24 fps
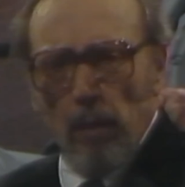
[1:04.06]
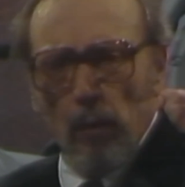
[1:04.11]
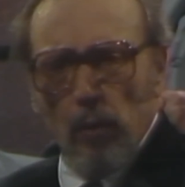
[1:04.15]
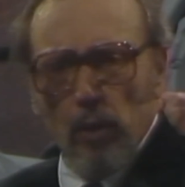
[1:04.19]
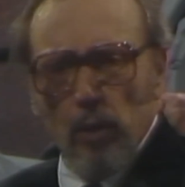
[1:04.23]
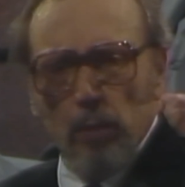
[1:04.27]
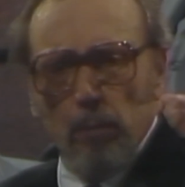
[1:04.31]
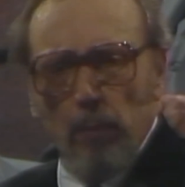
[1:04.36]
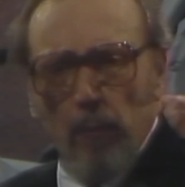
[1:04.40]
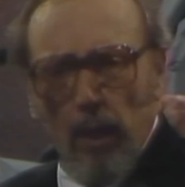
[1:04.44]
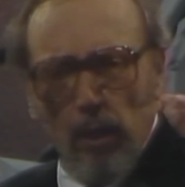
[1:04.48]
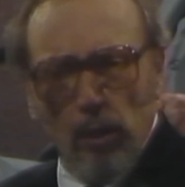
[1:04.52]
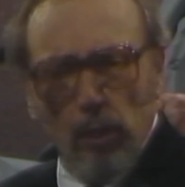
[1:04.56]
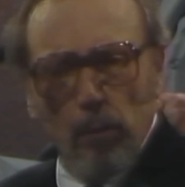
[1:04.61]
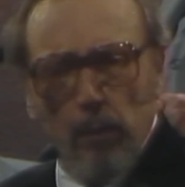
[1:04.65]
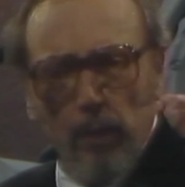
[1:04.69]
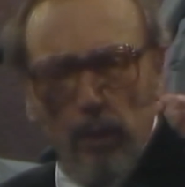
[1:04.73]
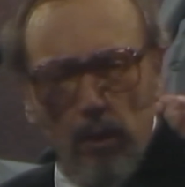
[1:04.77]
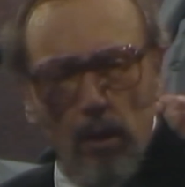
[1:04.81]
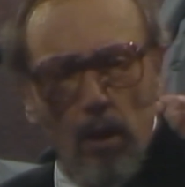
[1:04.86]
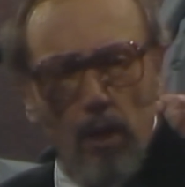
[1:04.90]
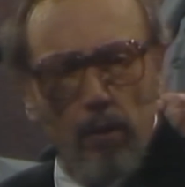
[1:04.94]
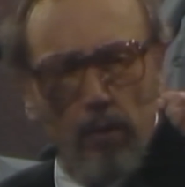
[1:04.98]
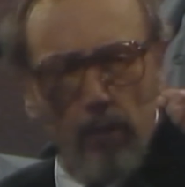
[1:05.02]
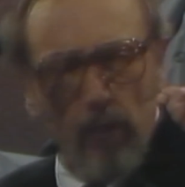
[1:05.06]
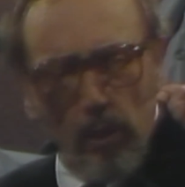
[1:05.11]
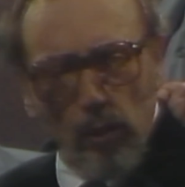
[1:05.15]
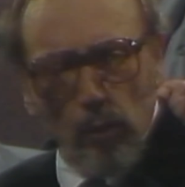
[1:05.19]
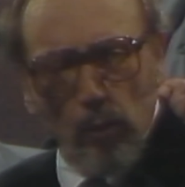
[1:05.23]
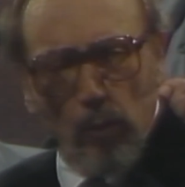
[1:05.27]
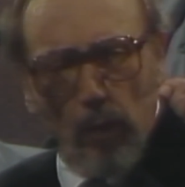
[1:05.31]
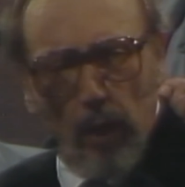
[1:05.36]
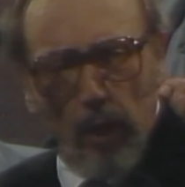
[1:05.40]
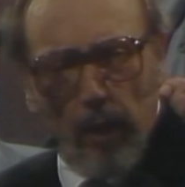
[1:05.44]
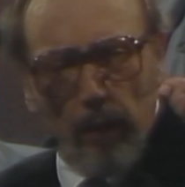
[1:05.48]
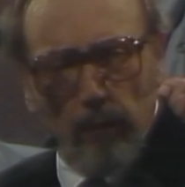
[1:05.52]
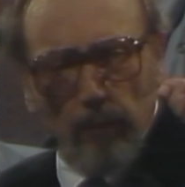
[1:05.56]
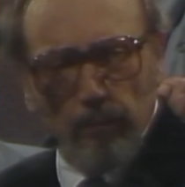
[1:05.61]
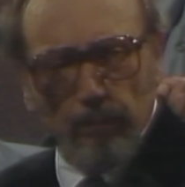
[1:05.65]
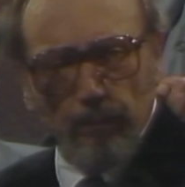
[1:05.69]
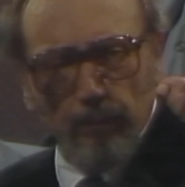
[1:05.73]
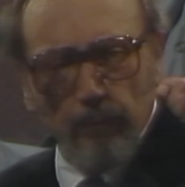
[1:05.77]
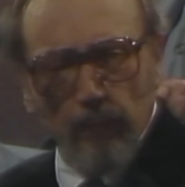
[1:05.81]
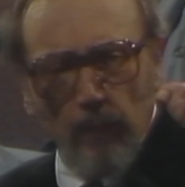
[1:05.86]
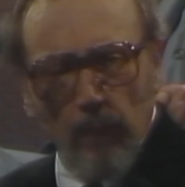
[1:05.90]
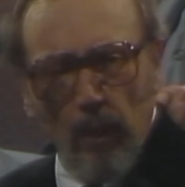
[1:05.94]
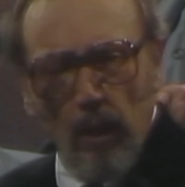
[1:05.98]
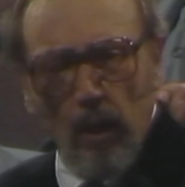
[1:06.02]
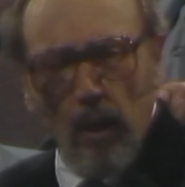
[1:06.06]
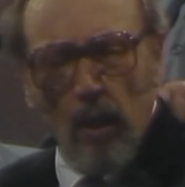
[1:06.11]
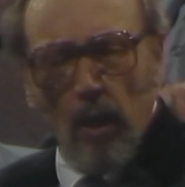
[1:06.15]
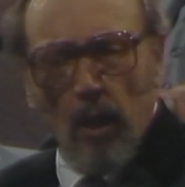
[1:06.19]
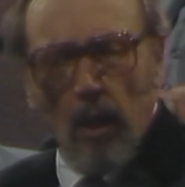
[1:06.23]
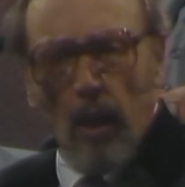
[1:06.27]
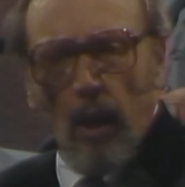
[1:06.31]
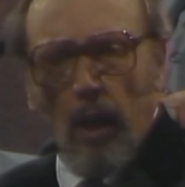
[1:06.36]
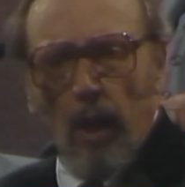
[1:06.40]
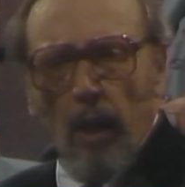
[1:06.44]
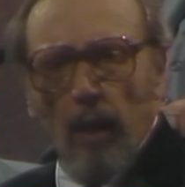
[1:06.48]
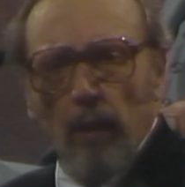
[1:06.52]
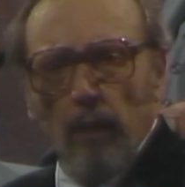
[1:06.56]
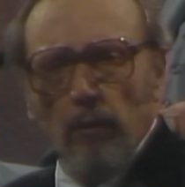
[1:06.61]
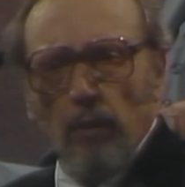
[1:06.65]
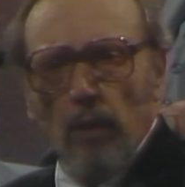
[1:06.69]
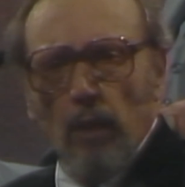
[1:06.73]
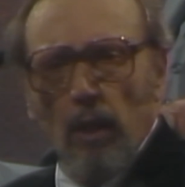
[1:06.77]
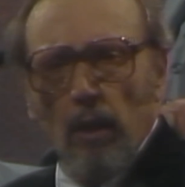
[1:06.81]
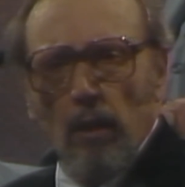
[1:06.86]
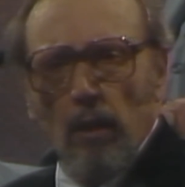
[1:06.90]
it was meant to be done this way. And